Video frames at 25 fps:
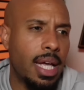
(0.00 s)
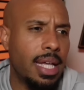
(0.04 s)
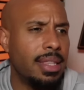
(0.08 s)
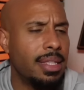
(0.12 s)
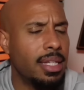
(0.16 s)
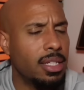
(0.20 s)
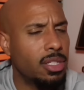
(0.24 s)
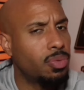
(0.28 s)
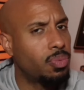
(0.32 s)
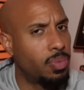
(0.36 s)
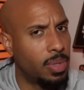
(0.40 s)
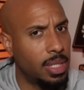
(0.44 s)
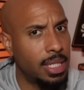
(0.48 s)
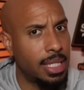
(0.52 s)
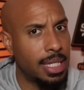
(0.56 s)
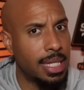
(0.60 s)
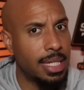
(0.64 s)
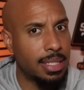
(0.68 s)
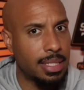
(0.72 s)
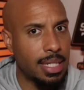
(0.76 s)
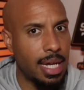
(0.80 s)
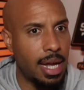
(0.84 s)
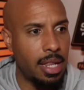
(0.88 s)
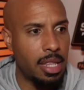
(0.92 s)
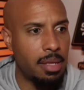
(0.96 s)
and this
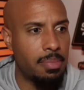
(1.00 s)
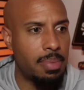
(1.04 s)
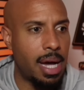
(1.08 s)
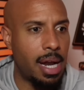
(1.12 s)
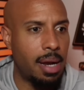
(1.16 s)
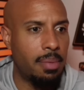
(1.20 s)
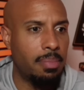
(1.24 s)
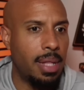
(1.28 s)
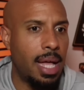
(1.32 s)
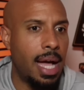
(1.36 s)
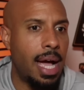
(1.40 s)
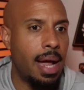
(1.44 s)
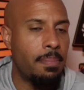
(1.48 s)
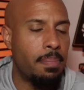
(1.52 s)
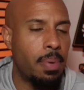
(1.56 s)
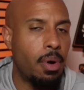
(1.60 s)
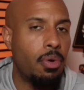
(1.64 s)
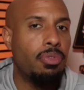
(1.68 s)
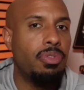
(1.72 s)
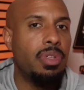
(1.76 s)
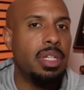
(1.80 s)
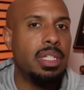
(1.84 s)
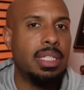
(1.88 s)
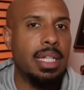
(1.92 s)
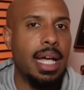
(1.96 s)
really is kind of the bottom line,
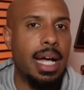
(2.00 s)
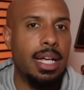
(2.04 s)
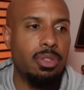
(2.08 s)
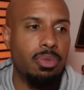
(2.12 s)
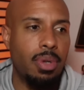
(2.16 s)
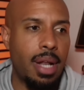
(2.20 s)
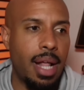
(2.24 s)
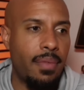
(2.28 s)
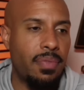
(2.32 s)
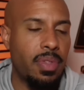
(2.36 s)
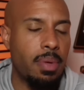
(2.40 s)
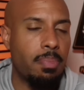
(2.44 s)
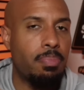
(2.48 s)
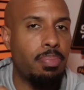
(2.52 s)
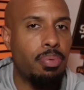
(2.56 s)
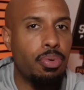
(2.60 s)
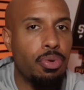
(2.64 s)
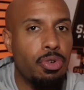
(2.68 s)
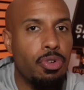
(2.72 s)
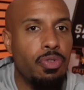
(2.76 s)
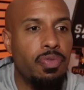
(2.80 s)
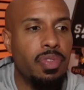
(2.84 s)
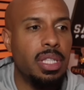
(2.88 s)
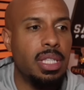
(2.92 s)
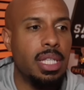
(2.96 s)
both these guys would have to
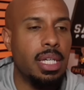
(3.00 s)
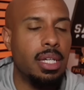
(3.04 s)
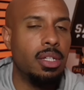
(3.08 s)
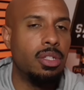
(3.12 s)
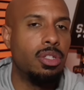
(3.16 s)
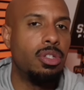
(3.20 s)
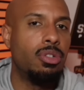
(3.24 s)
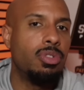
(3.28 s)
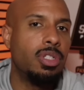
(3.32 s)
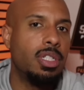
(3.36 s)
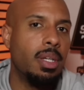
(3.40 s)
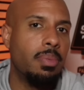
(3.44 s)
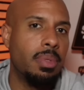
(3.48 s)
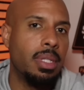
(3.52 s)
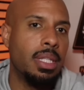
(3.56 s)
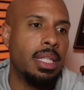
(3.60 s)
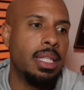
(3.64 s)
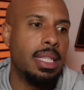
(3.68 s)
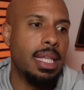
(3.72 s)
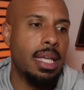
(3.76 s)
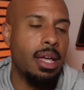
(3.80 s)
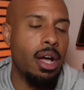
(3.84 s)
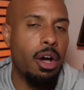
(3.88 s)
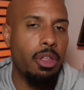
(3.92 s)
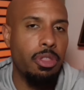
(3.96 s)
prove that they could do something
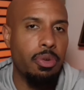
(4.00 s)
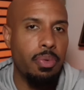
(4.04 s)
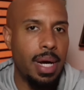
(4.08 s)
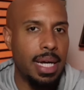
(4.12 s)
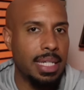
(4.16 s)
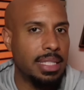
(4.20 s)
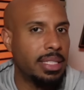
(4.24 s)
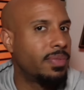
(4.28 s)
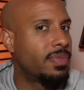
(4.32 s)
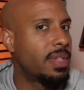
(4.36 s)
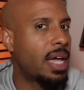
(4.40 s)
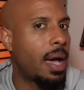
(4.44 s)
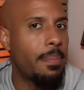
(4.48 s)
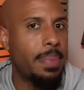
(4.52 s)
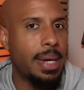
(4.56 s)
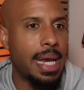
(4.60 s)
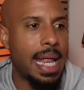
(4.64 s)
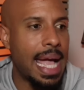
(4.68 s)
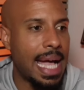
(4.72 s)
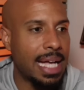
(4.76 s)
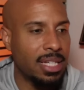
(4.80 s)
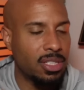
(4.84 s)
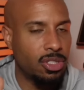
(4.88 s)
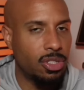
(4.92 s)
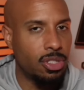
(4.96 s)
that they otherwise have not
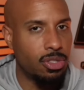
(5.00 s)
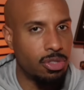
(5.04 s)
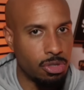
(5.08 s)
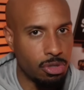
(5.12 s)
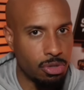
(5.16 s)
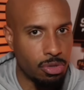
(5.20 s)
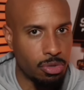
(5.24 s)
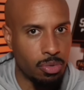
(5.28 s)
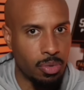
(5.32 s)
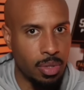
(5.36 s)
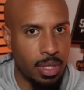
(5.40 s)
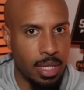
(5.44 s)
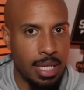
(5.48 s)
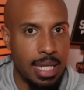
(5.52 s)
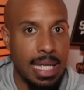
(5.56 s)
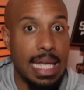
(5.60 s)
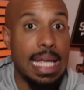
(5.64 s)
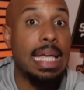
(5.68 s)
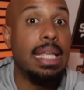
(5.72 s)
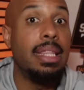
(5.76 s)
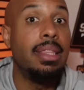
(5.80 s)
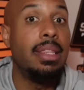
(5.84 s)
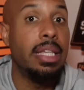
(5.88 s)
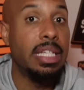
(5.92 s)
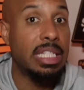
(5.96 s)
been asked to do
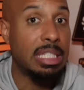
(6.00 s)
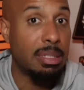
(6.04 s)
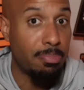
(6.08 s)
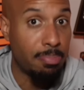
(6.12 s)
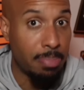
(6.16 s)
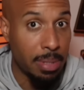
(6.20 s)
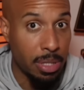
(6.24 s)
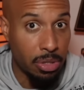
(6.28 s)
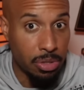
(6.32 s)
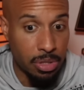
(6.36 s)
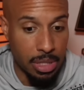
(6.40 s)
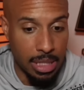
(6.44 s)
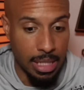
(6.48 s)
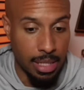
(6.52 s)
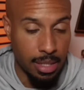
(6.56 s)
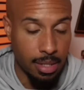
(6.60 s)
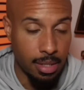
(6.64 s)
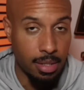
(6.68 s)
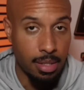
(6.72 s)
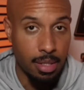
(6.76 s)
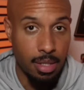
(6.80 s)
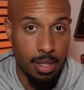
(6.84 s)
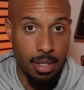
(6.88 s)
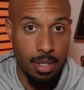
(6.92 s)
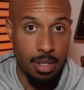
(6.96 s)
in this
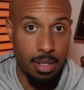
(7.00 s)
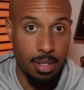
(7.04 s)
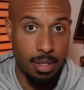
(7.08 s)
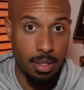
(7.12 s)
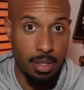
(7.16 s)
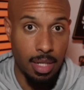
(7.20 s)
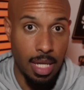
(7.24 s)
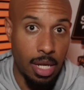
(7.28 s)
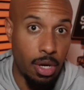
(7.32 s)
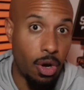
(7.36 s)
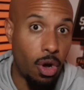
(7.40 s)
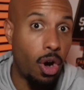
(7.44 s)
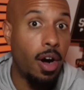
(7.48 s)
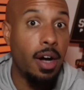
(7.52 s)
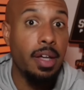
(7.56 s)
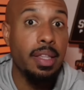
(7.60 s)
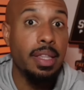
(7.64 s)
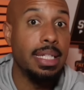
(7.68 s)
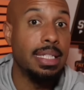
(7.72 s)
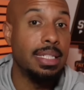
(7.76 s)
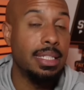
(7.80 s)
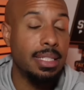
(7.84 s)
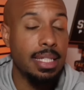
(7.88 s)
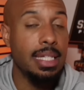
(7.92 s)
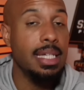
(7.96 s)
building and
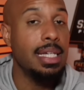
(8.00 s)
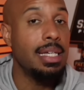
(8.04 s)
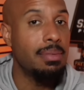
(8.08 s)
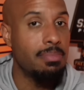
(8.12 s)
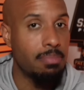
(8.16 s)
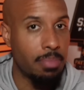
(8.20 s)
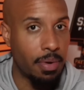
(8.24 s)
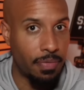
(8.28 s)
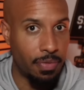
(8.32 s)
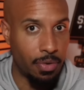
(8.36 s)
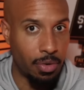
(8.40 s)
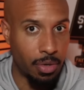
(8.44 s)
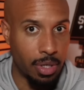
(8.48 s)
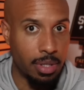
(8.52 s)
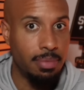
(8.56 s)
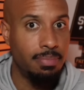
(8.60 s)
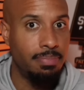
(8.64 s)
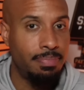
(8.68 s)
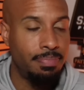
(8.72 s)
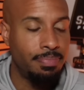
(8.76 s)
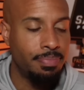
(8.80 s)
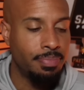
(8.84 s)
on this team before.